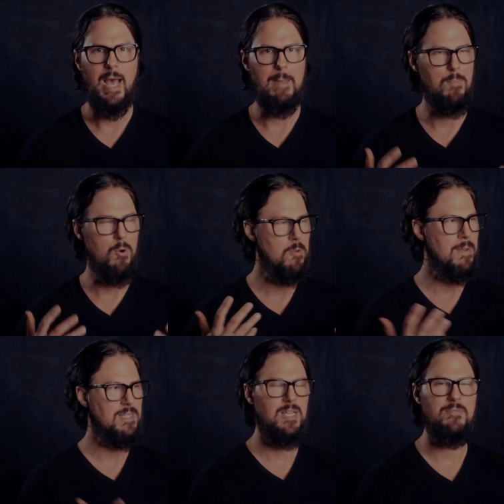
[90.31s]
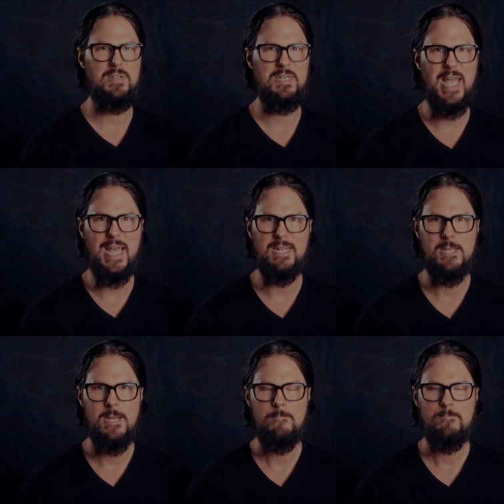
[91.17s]
I buried myself in
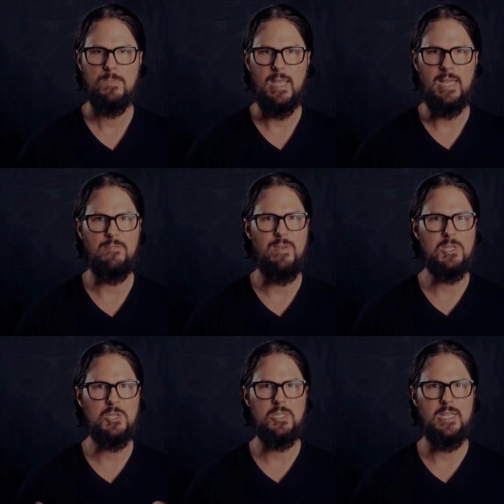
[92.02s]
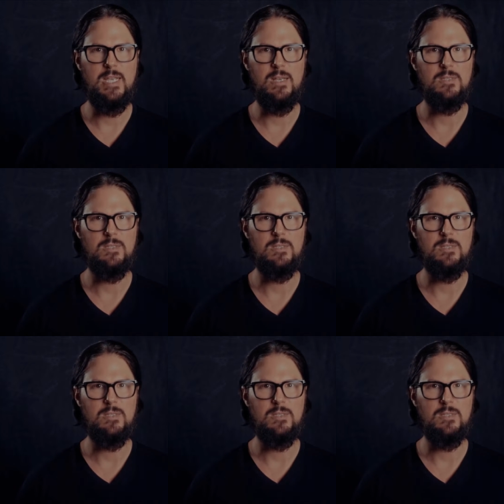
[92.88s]
debt and eventually,